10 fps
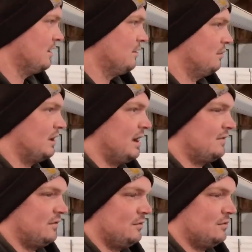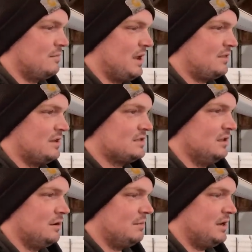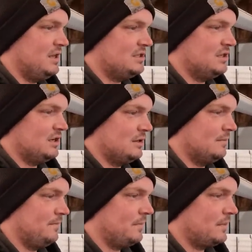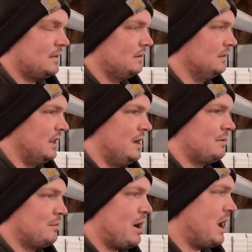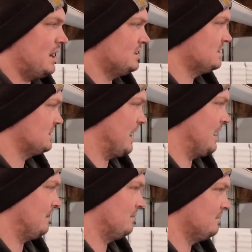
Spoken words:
would like to make things a little bit easier labor wise and